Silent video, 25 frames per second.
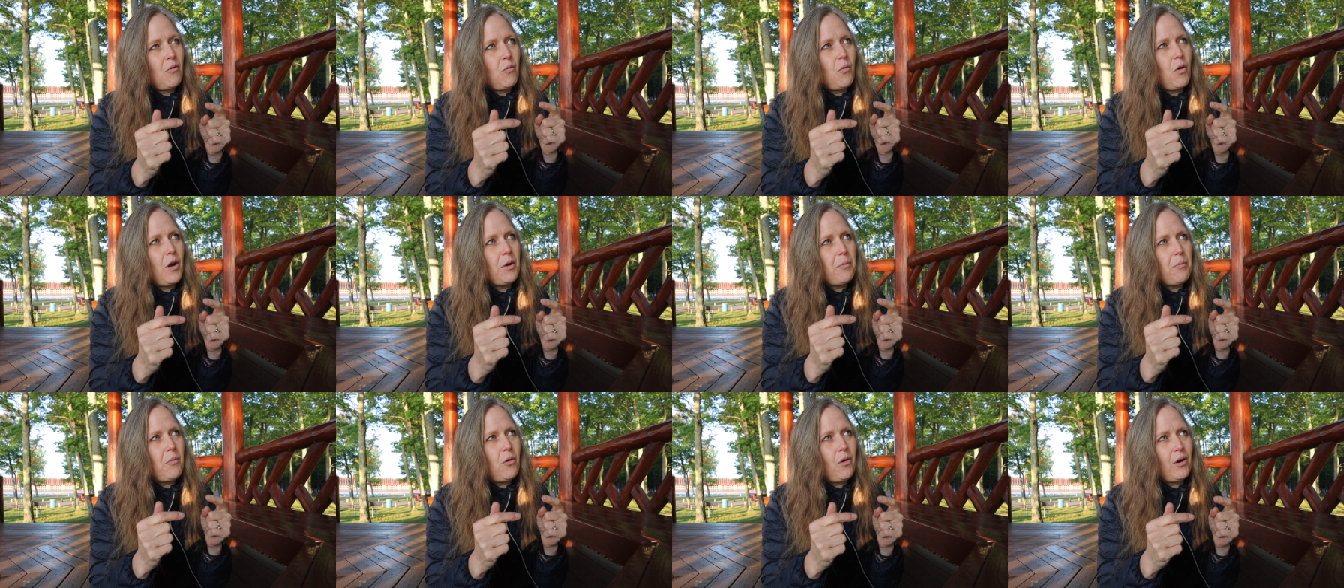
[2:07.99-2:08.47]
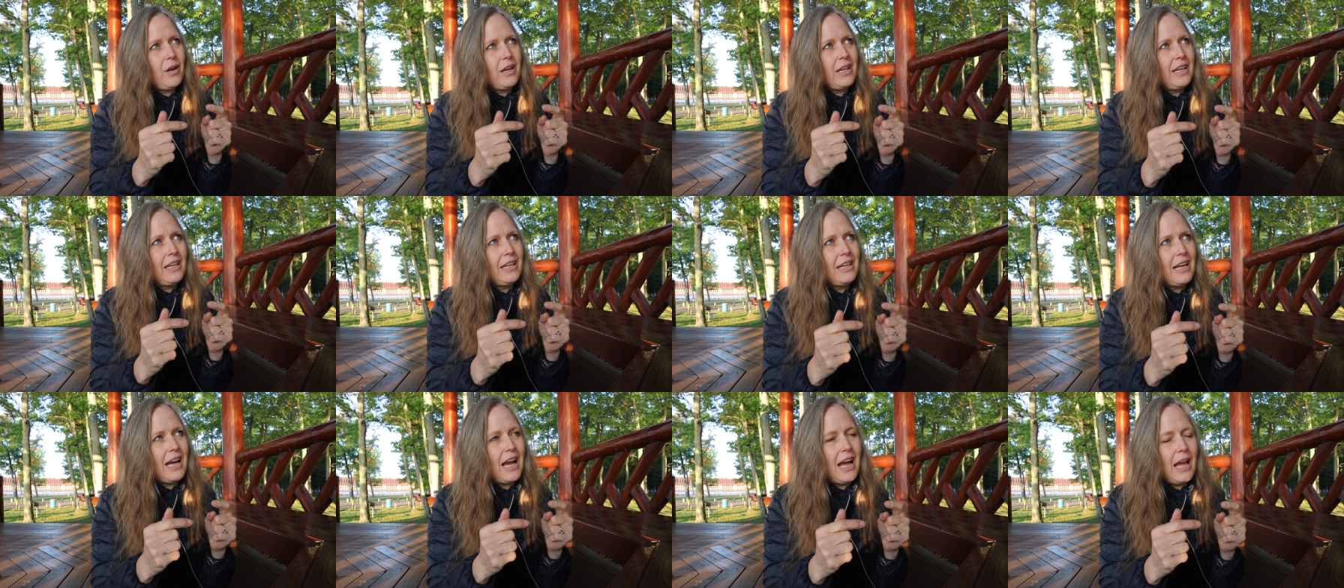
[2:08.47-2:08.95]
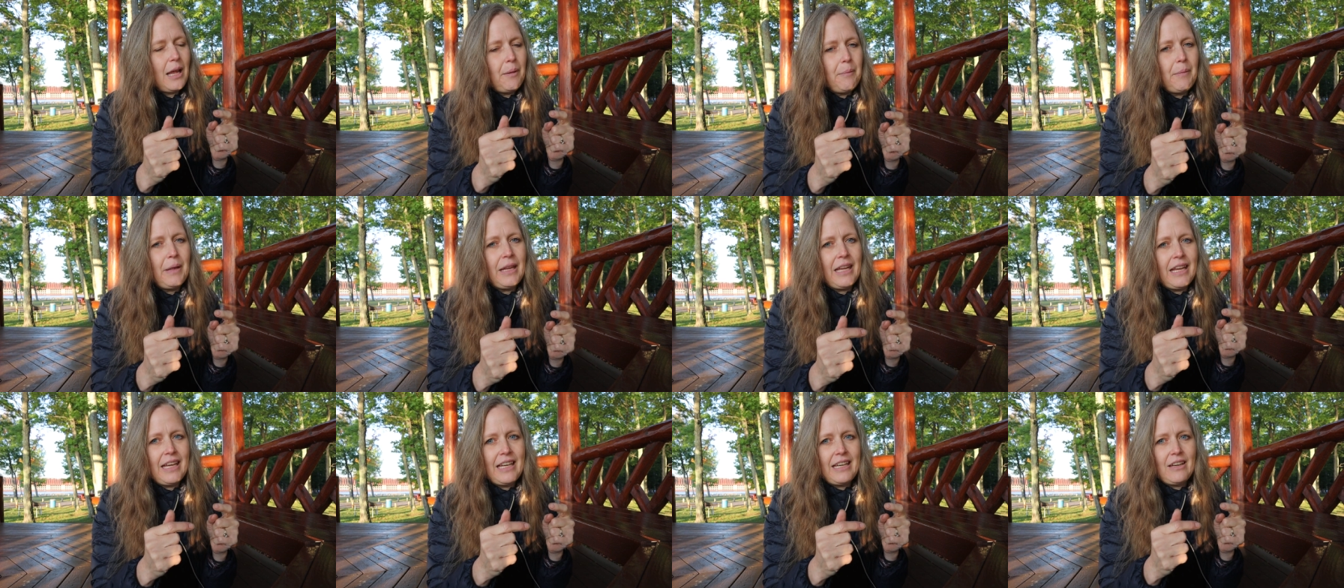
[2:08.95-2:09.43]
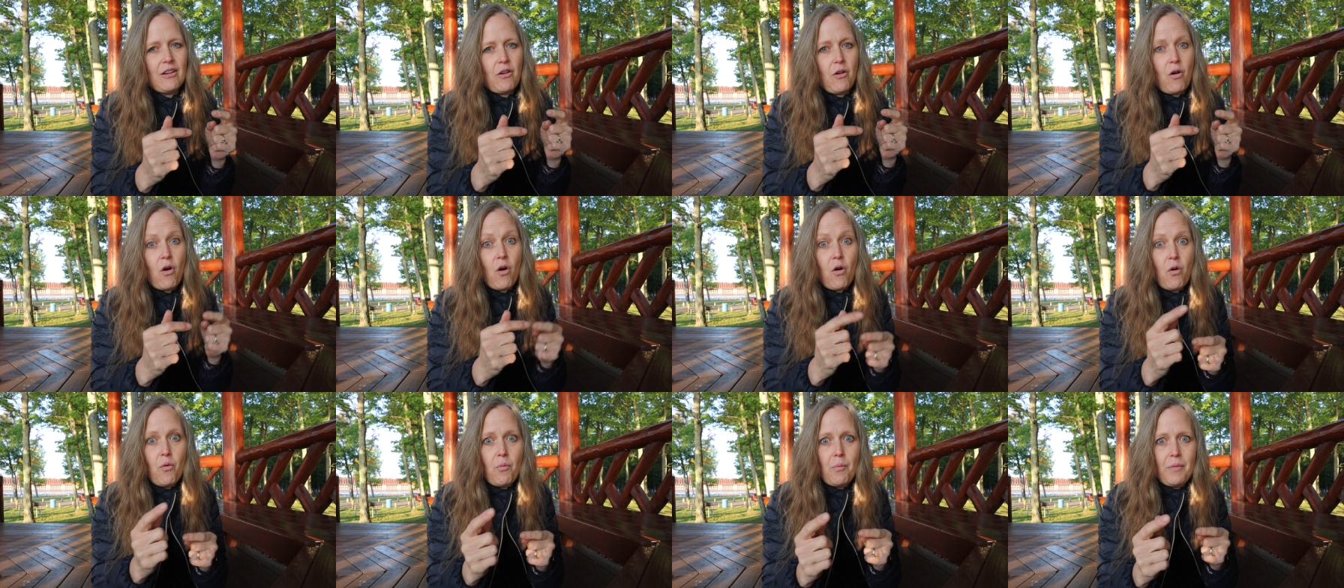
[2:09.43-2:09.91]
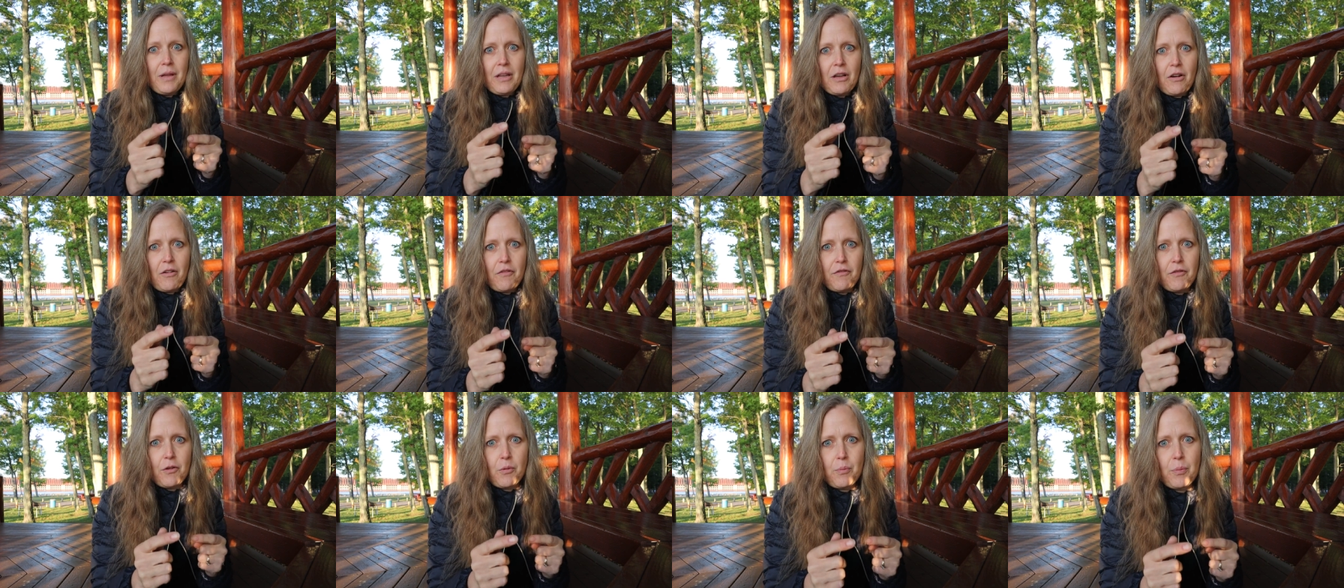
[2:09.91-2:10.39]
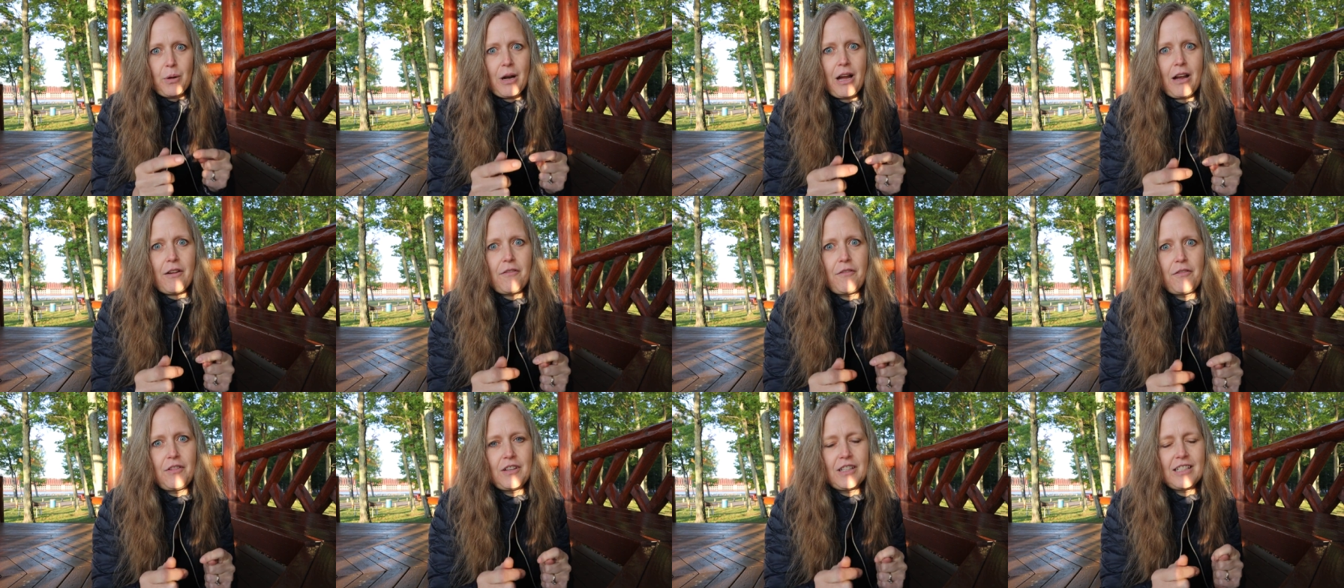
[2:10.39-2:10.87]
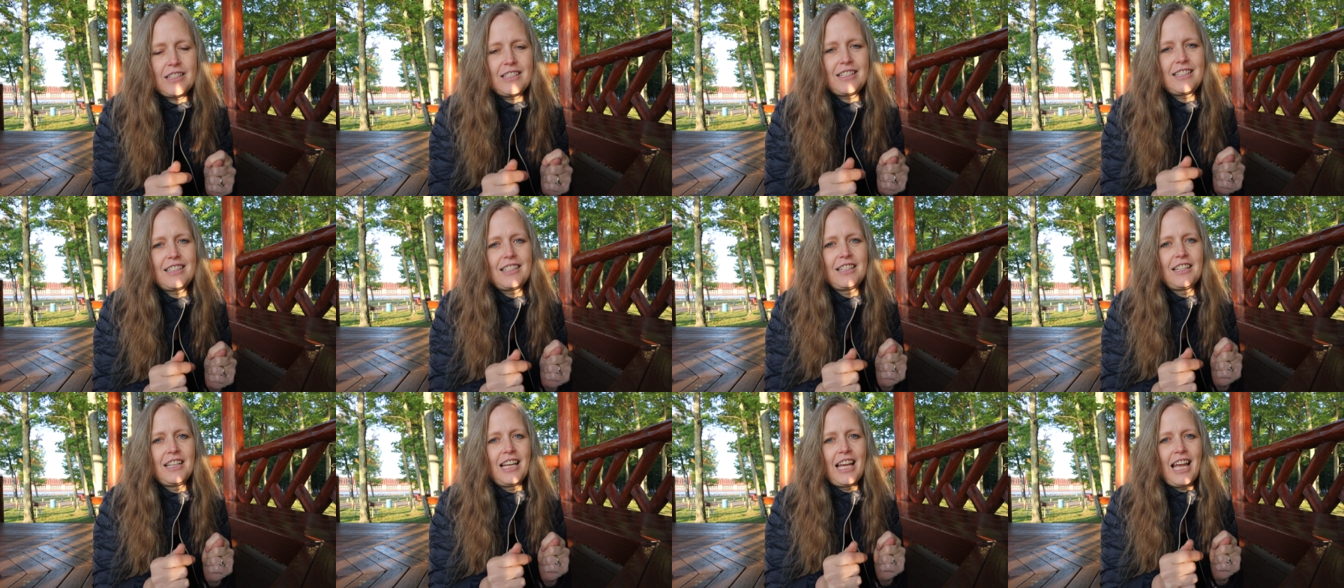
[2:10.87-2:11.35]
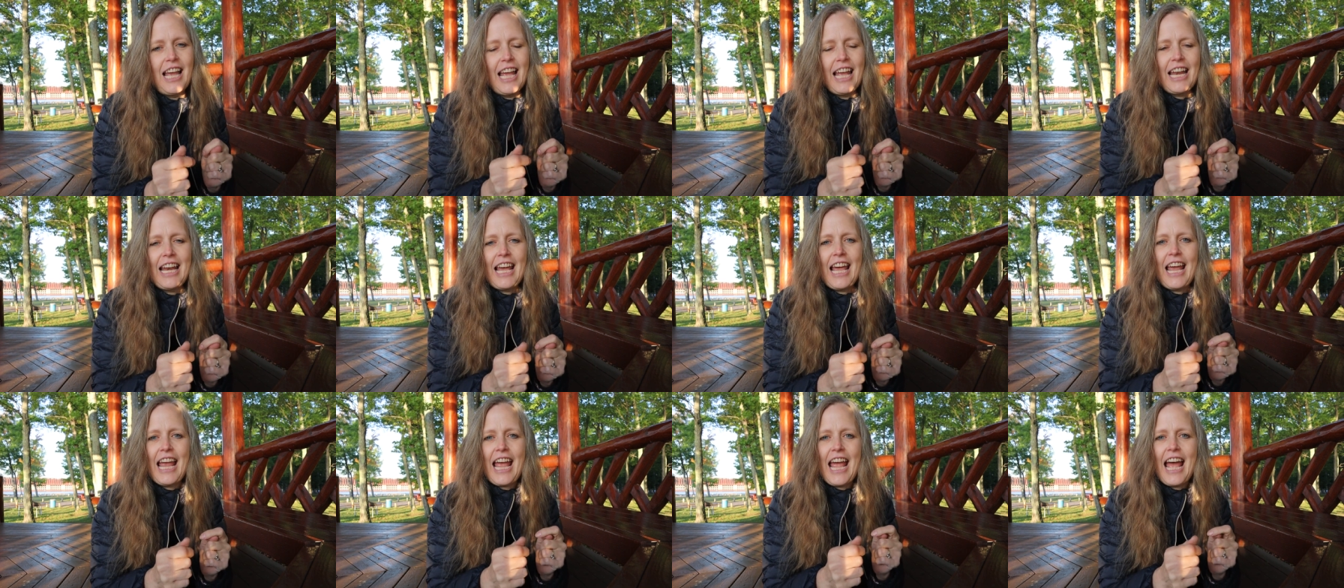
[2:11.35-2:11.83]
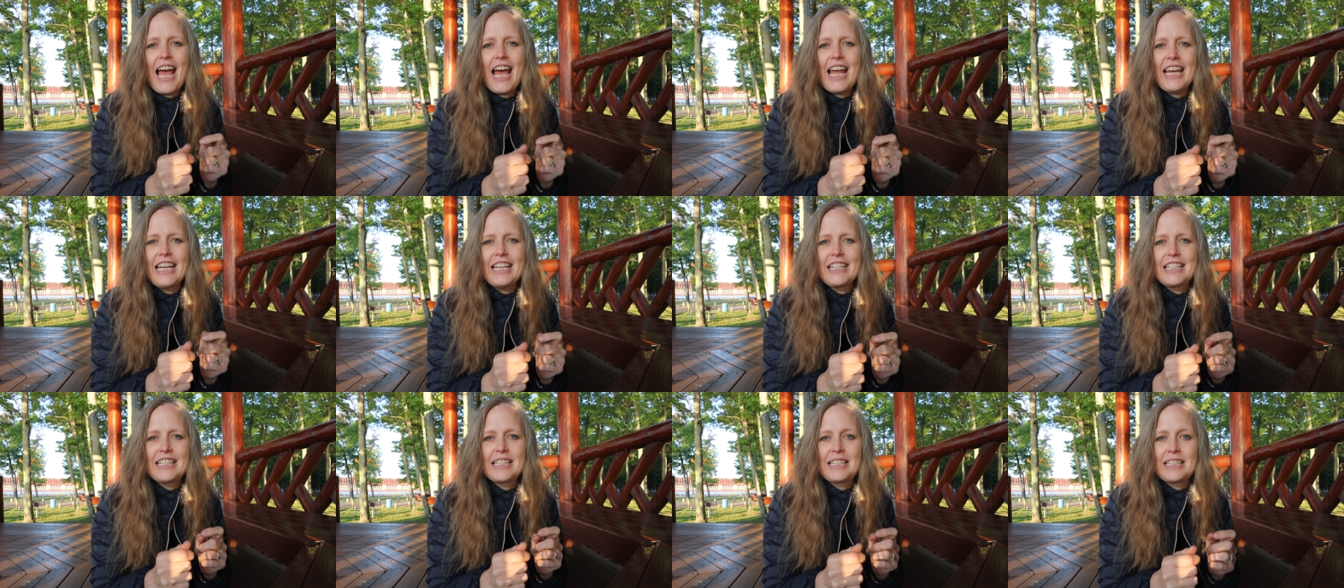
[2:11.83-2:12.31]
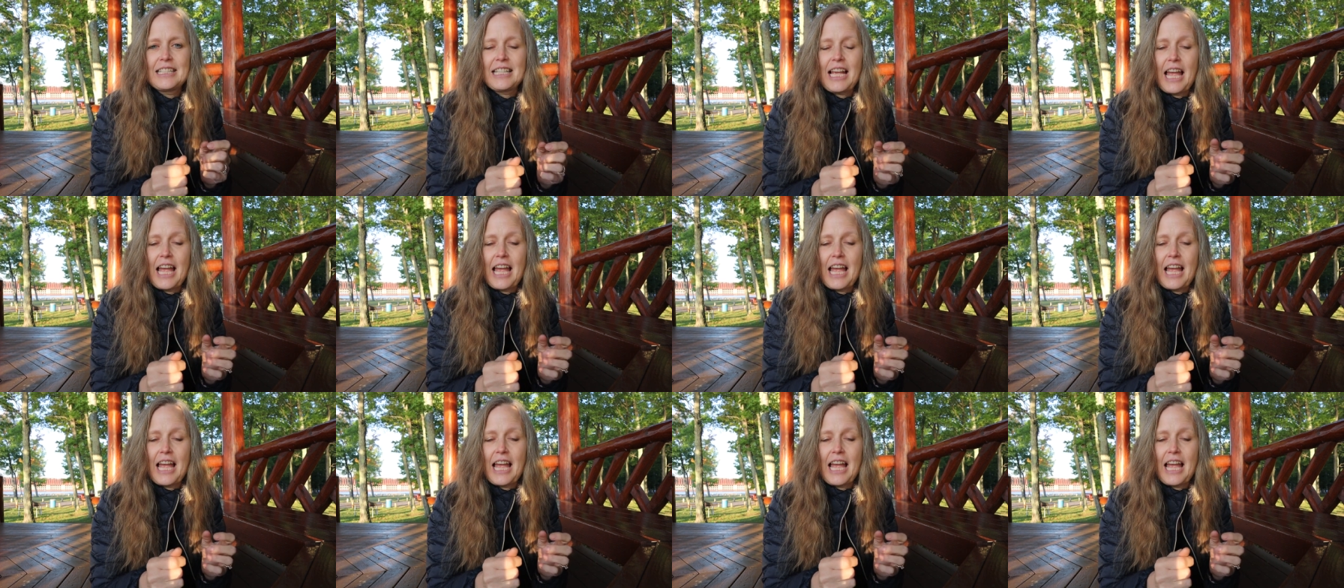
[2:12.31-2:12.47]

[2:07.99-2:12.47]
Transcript: One morning I made oatmeal for breakfast and I added,